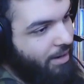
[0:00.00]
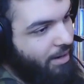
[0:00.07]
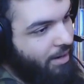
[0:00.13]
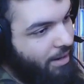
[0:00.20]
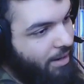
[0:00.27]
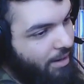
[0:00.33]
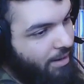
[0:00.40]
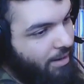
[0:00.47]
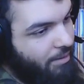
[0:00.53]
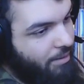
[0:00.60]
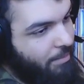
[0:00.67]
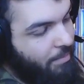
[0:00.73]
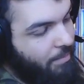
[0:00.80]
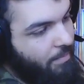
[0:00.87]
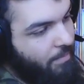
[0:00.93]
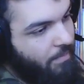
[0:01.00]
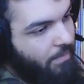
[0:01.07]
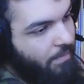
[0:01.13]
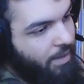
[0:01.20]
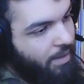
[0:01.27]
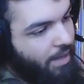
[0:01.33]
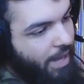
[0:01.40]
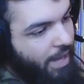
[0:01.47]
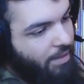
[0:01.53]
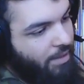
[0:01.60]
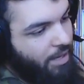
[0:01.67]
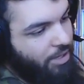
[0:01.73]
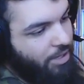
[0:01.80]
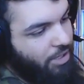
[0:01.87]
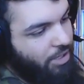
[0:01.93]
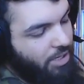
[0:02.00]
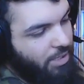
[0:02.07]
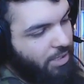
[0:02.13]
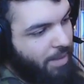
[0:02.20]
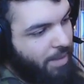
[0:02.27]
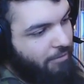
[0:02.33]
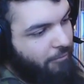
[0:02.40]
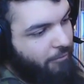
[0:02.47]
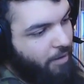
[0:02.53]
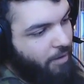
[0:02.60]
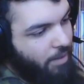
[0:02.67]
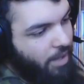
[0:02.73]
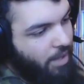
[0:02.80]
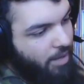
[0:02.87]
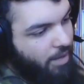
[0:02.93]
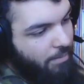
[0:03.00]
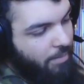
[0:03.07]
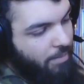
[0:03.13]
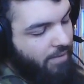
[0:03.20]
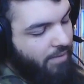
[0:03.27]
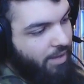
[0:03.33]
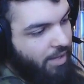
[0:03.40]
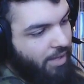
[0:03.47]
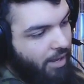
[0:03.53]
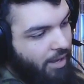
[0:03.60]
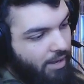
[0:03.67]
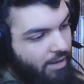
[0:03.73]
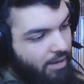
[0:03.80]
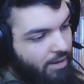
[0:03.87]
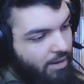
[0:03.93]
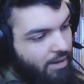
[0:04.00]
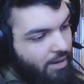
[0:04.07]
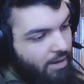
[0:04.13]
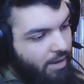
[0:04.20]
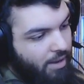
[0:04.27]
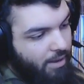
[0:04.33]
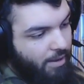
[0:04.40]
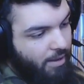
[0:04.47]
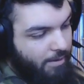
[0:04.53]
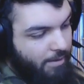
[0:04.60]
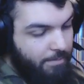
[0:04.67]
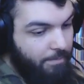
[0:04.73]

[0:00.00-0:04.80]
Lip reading: and that she's made a friend with him and everything. Um,